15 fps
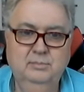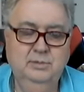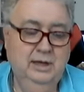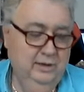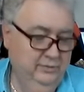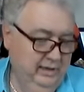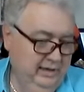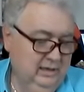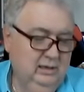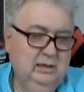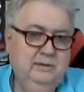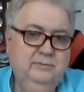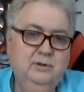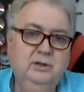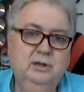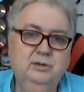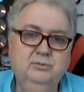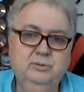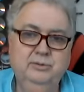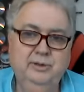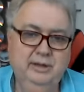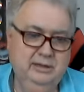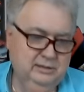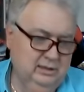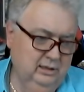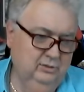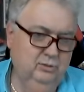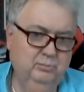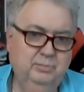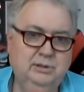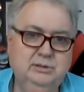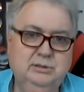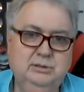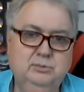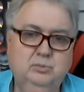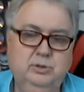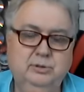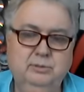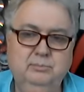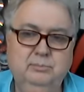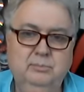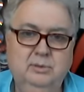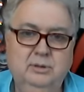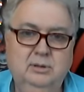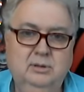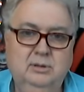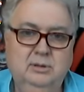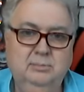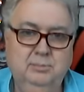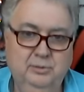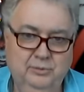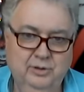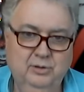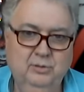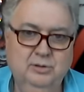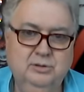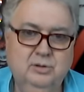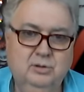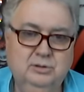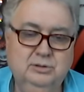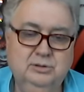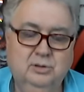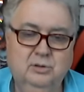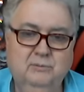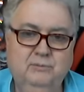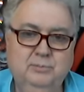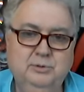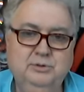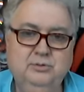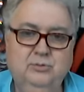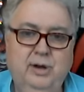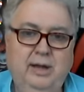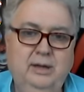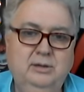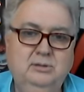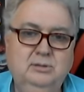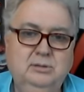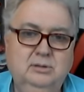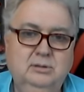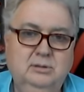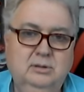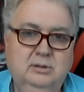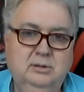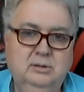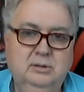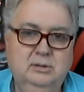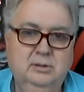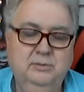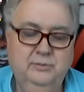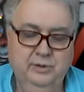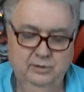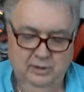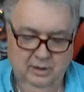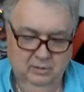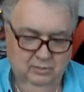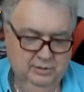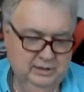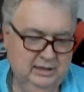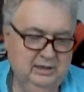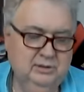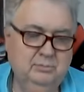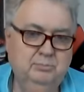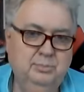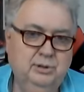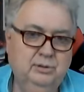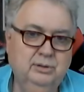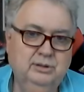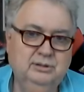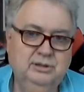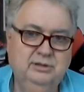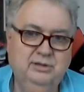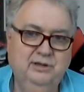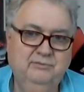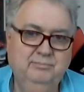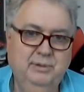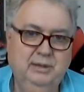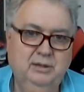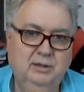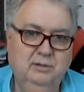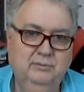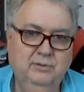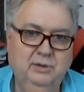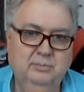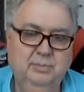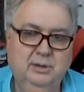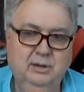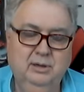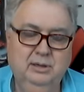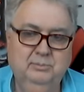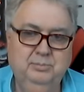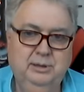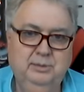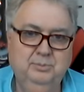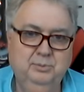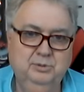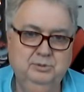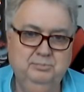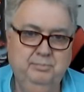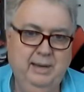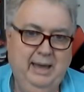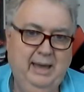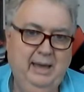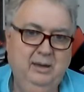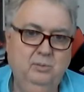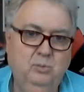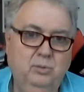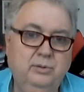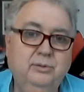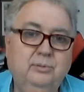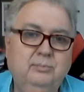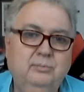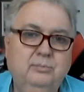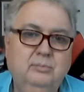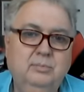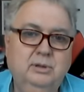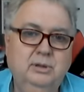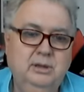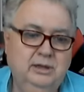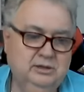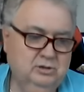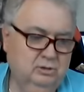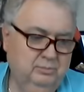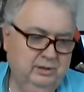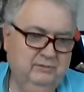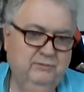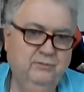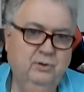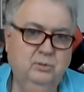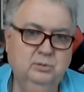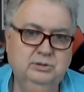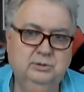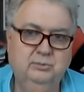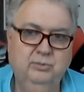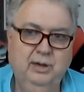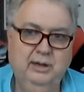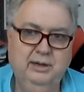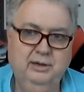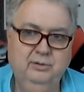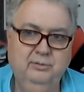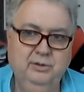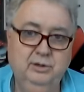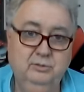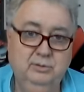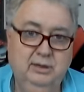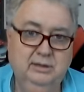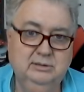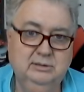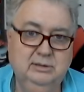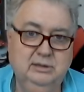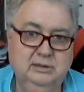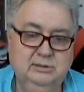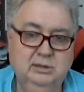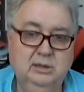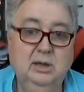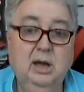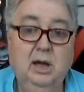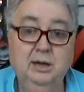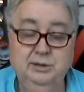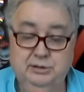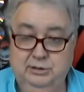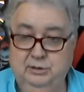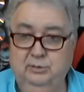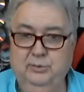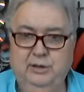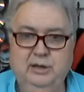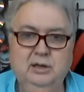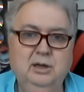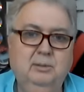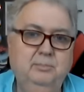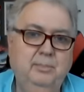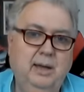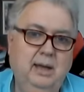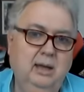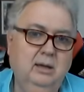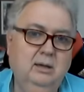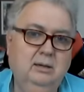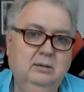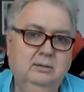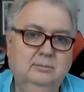Yeah, they can leave the country. They can take their business with them. But they're going to start from scratch. They're not going to take the billions that they've made off the American people's back with them. It's going to be frozen right here in the United States until they come back.